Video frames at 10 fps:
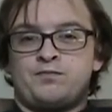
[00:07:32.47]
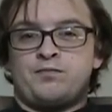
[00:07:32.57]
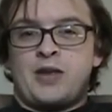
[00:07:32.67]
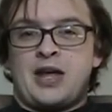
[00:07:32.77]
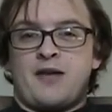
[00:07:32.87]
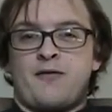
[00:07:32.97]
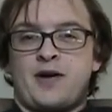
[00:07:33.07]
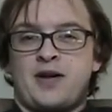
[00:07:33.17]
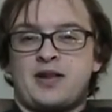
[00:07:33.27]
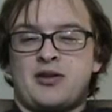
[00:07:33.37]
They have
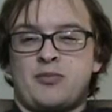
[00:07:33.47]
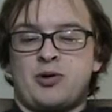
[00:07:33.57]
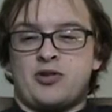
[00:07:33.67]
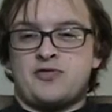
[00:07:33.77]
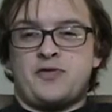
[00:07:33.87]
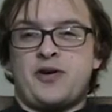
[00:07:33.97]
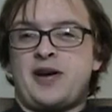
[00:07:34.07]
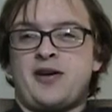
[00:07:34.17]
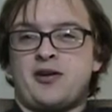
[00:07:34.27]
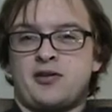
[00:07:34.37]
very little margin for
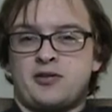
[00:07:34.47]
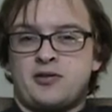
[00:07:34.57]
error.